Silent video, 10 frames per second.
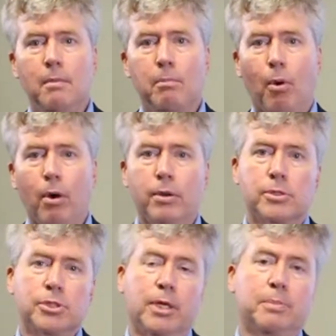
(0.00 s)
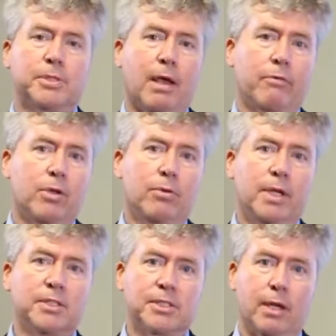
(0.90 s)
Partnerships have a
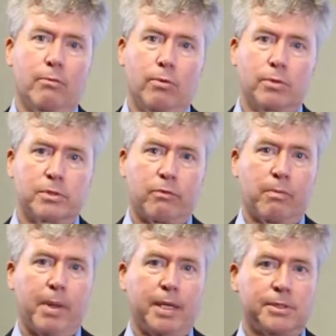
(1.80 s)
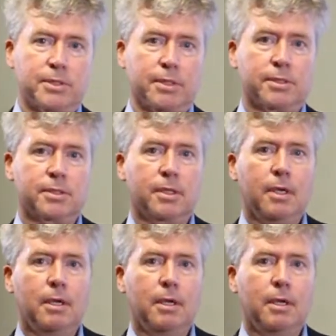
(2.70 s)
unique set of rules for basis.